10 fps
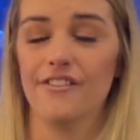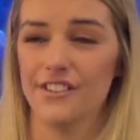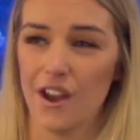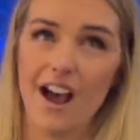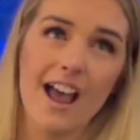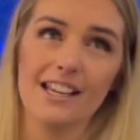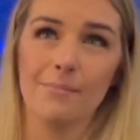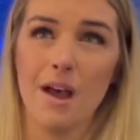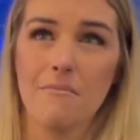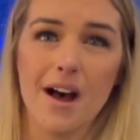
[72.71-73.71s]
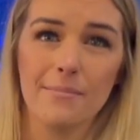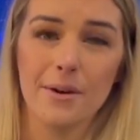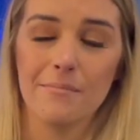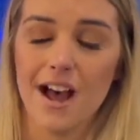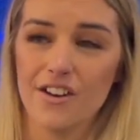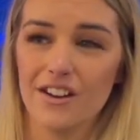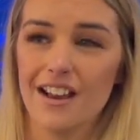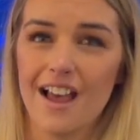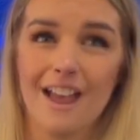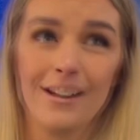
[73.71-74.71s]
so I had to buy mine online.